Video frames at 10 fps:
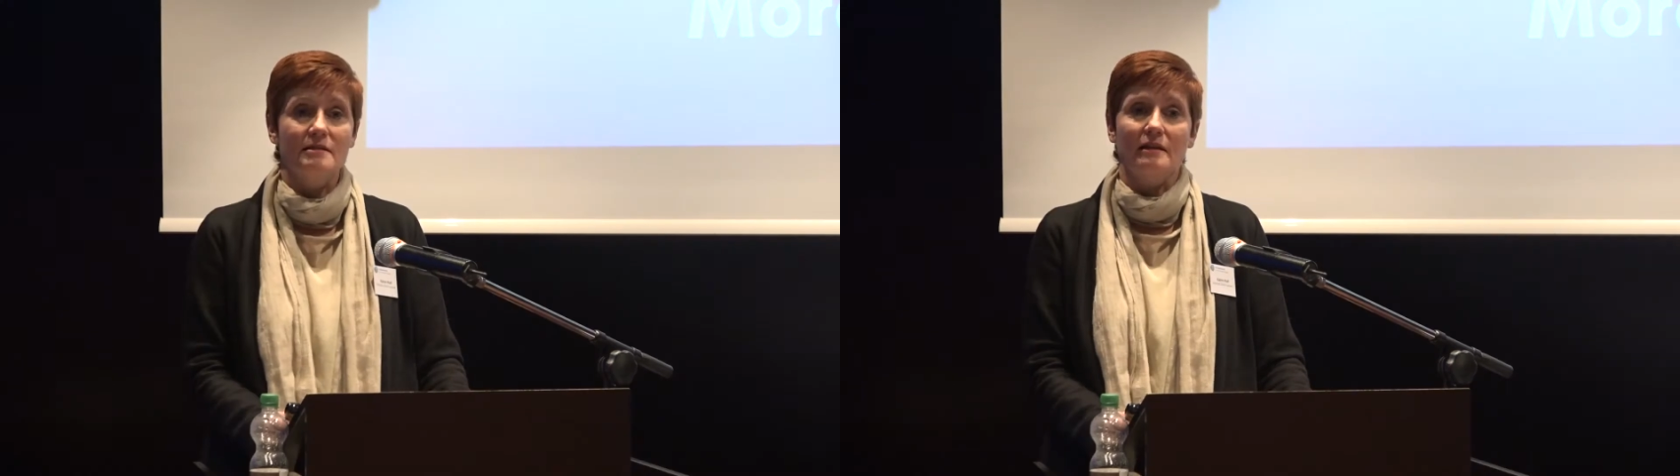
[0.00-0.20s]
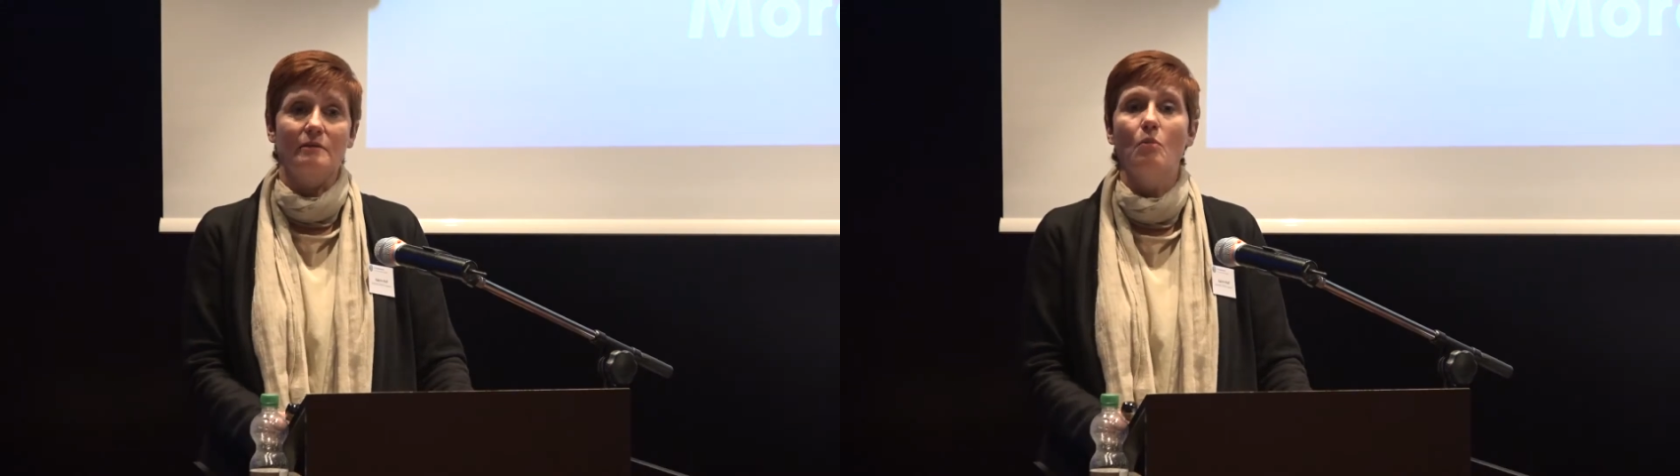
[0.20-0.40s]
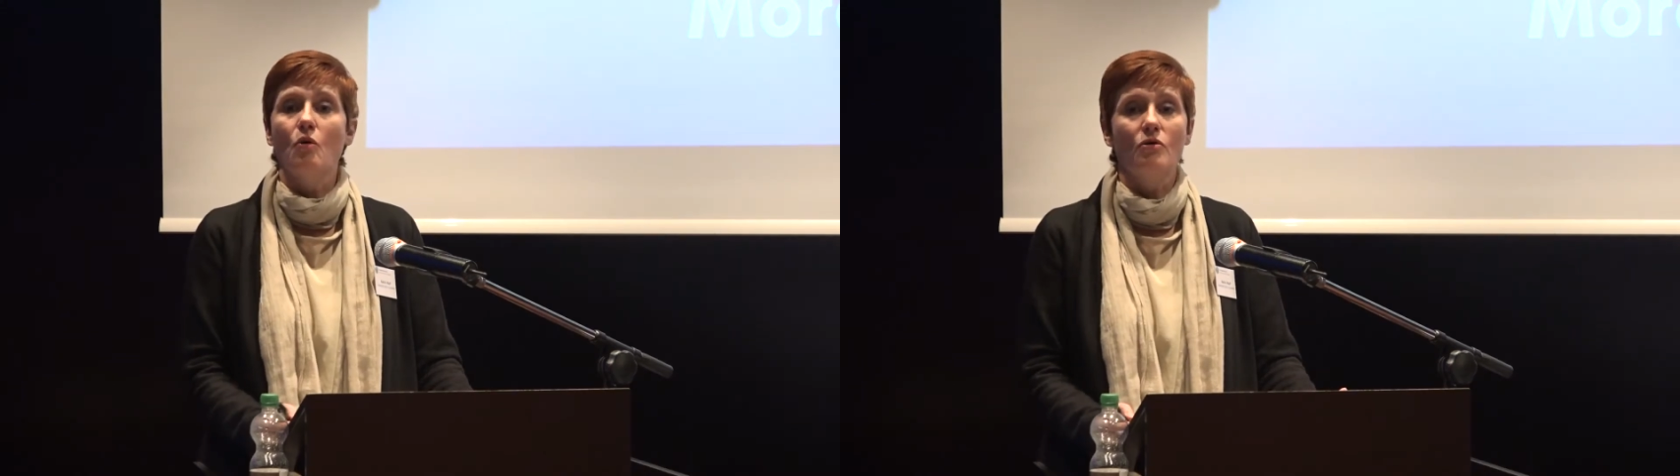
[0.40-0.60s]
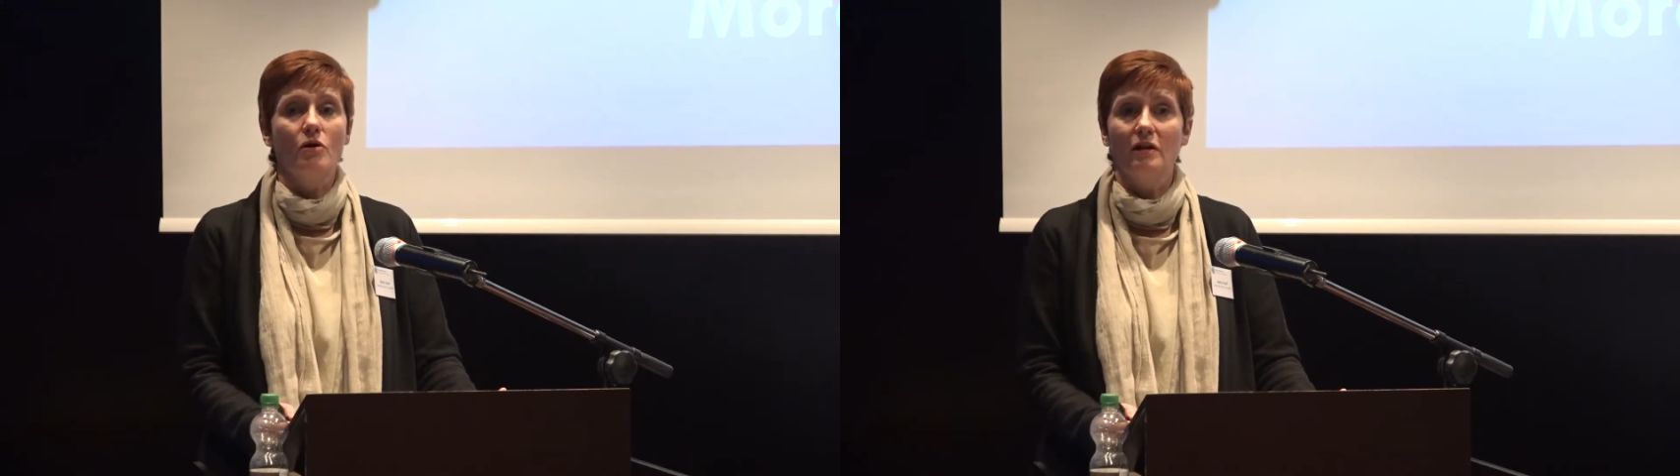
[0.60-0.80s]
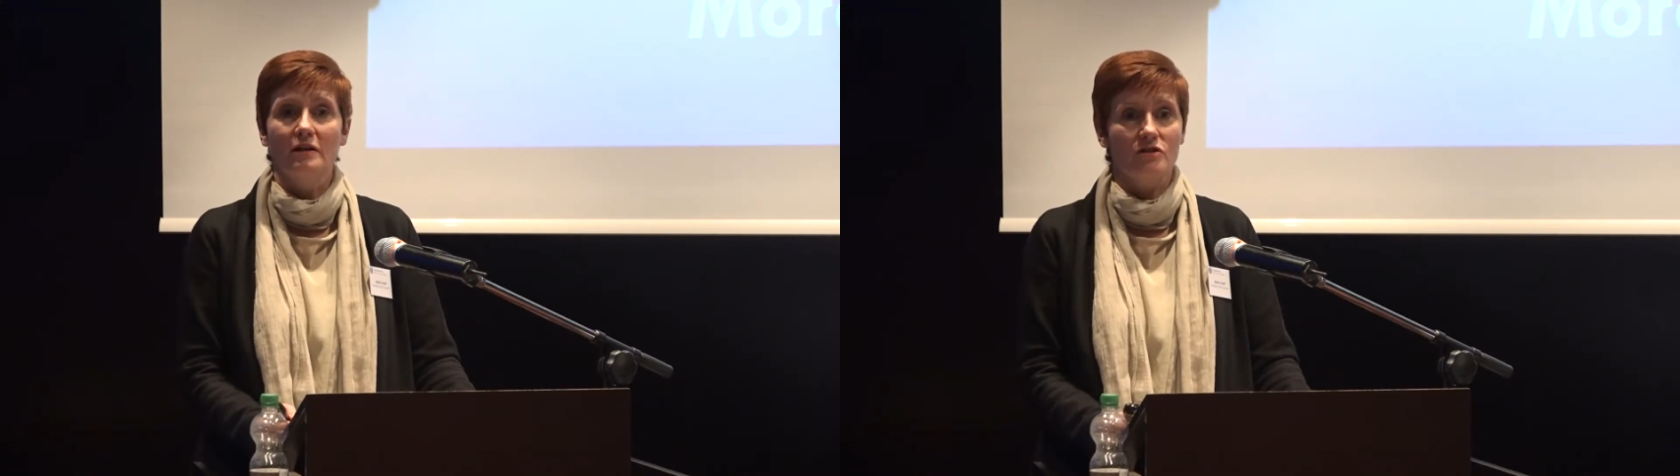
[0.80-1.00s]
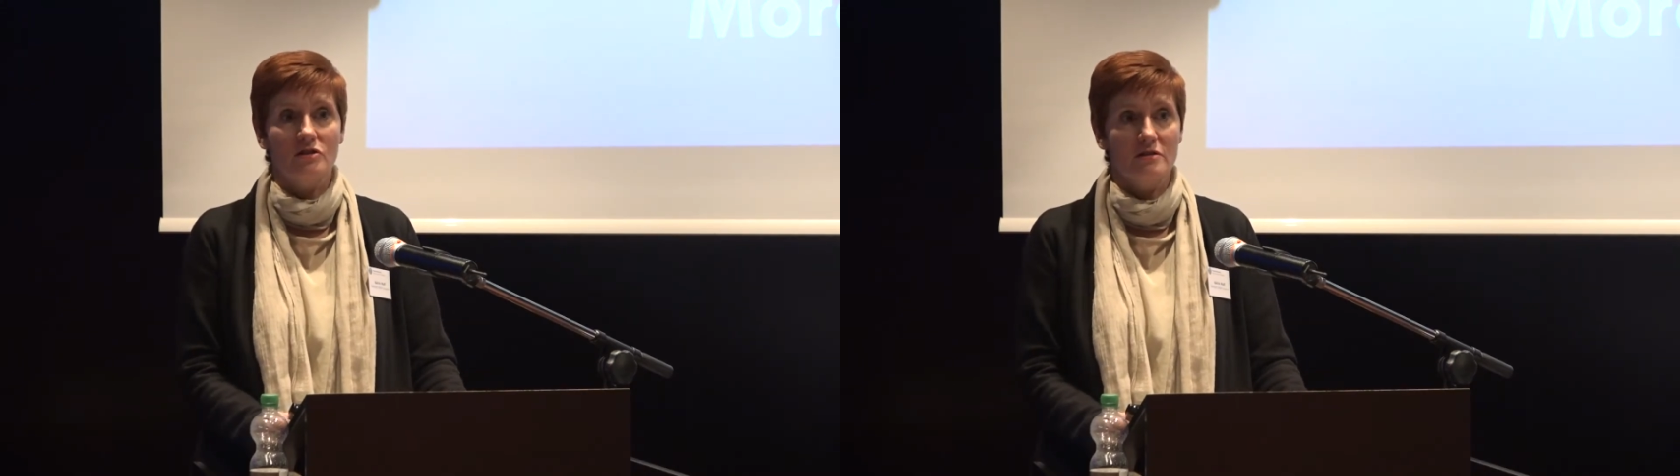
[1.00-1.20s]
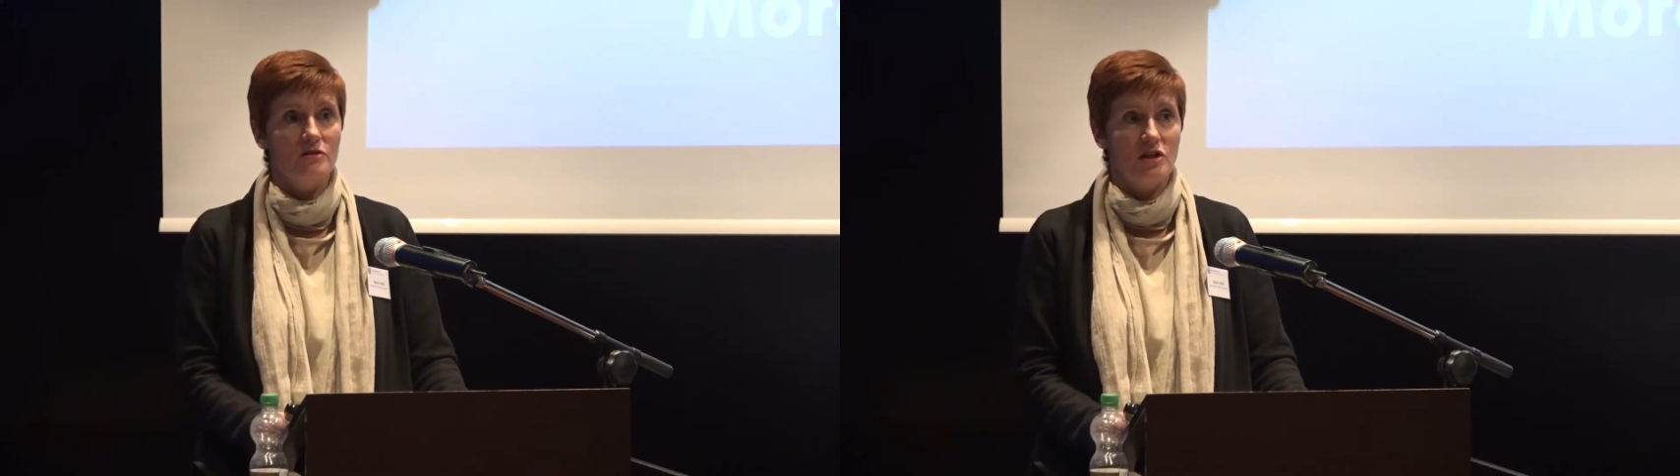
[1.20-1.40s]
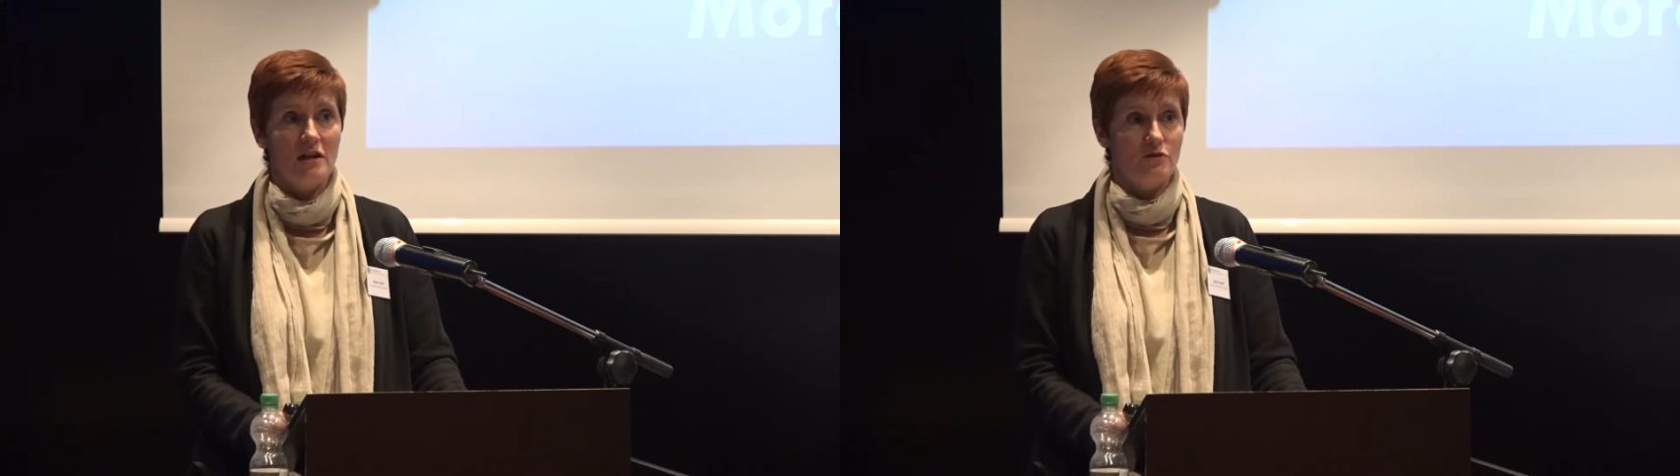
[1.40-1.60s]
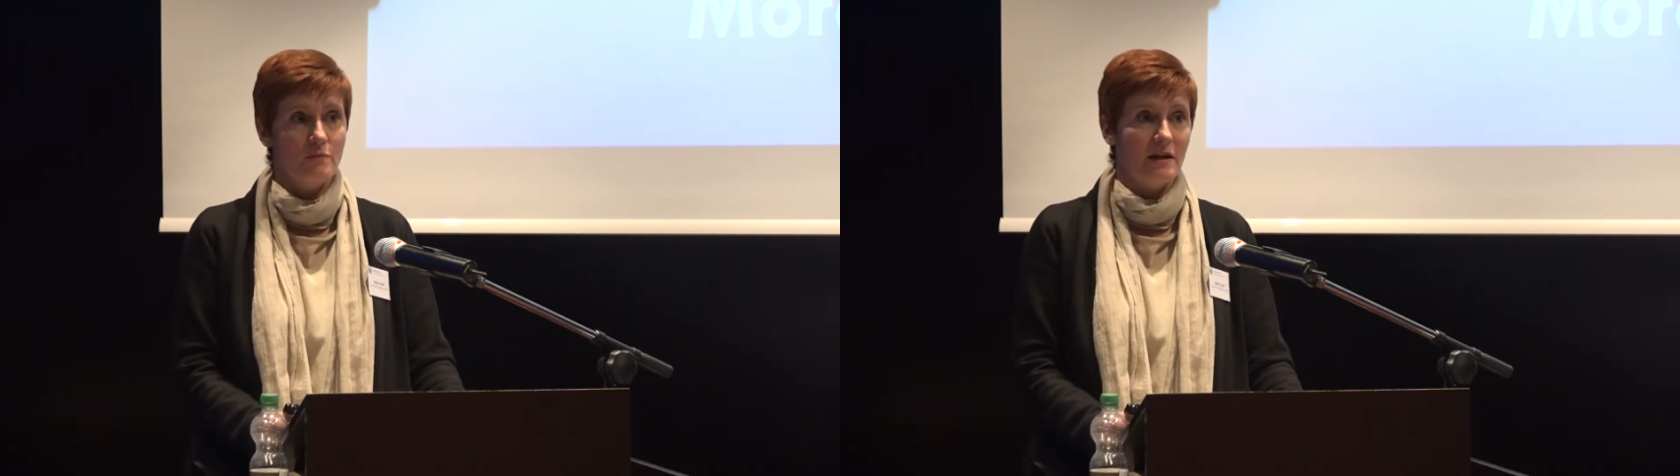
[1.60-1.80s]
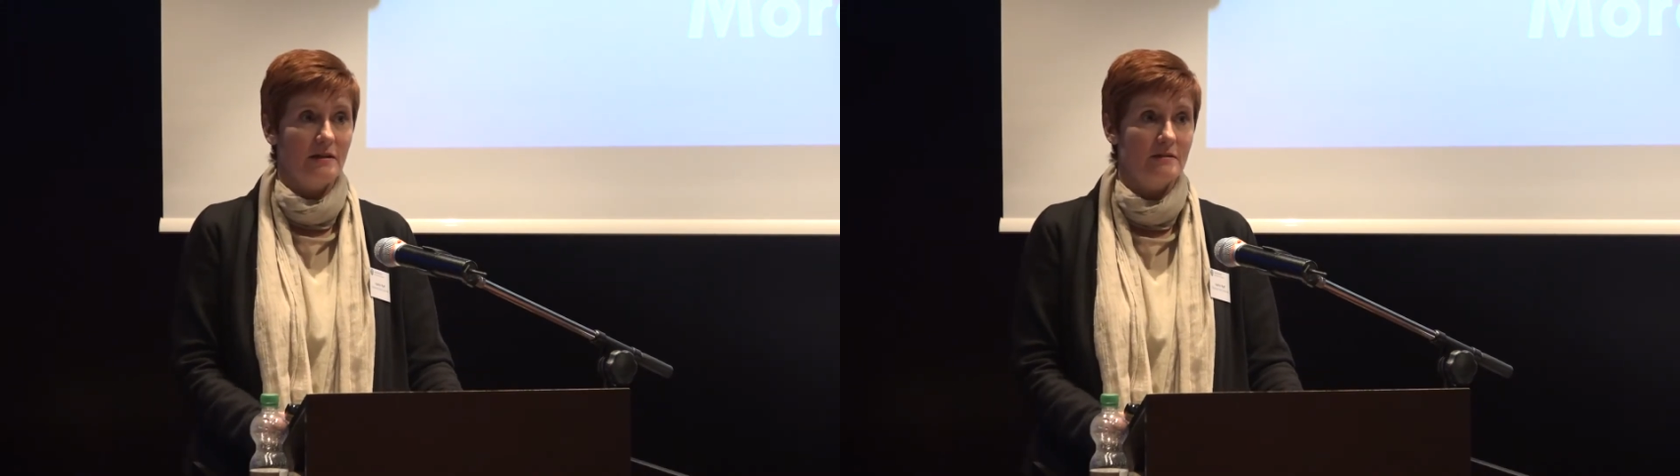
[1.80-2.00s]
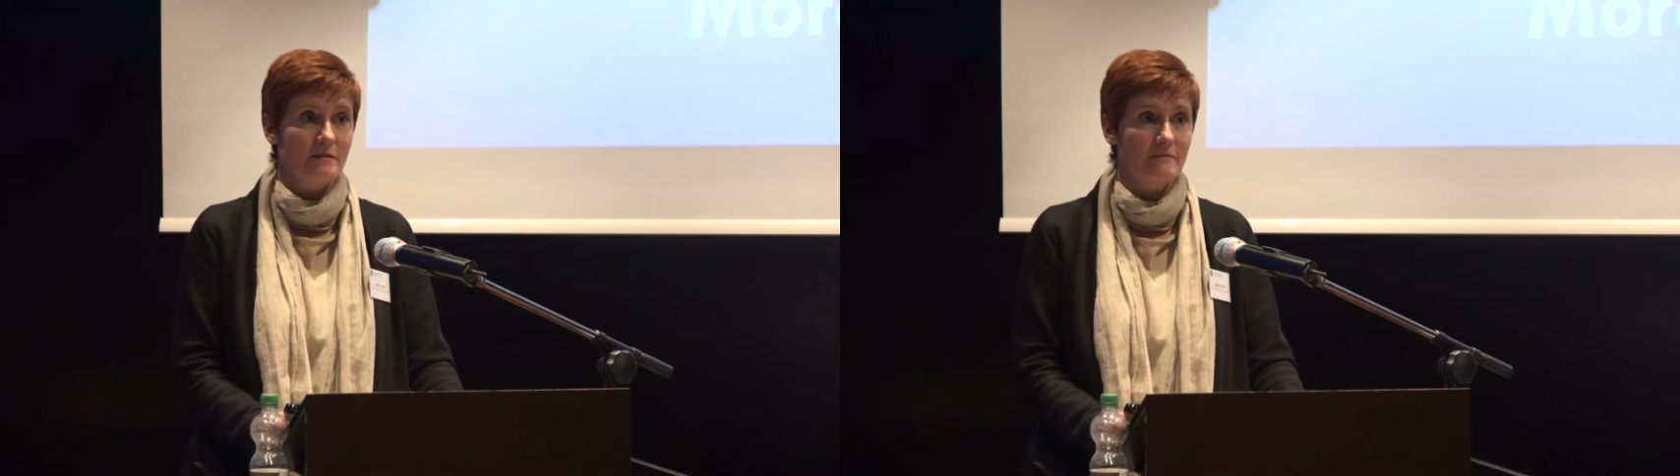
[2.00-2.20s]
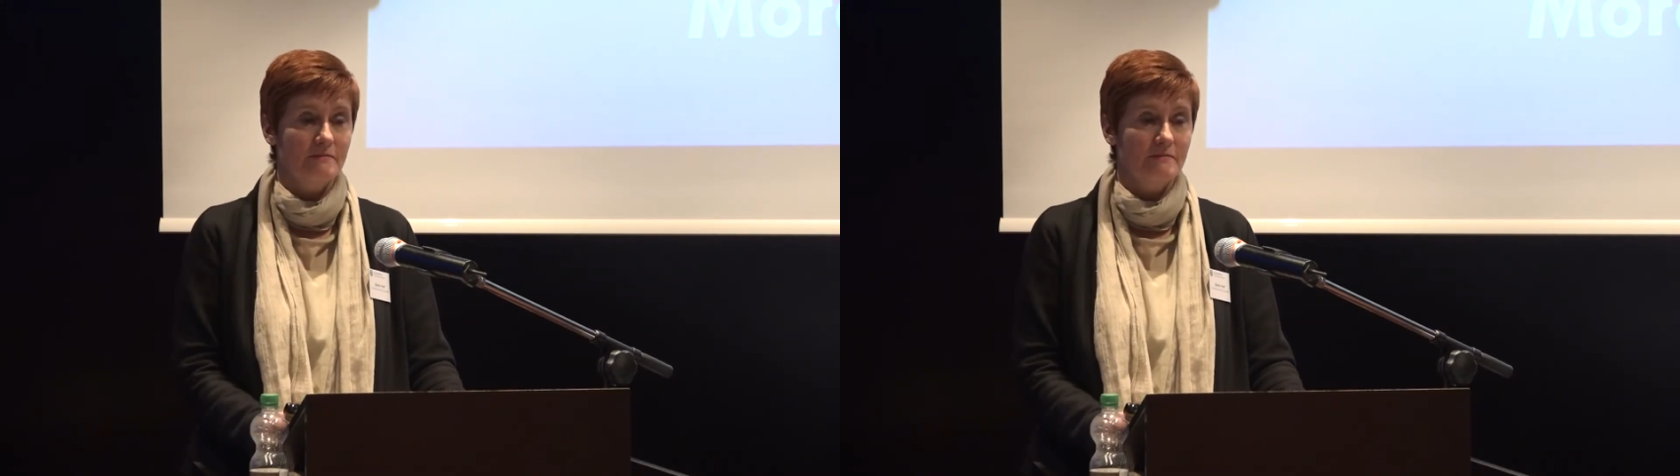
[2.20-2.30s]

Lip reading: that more knowledge doesn't change minds.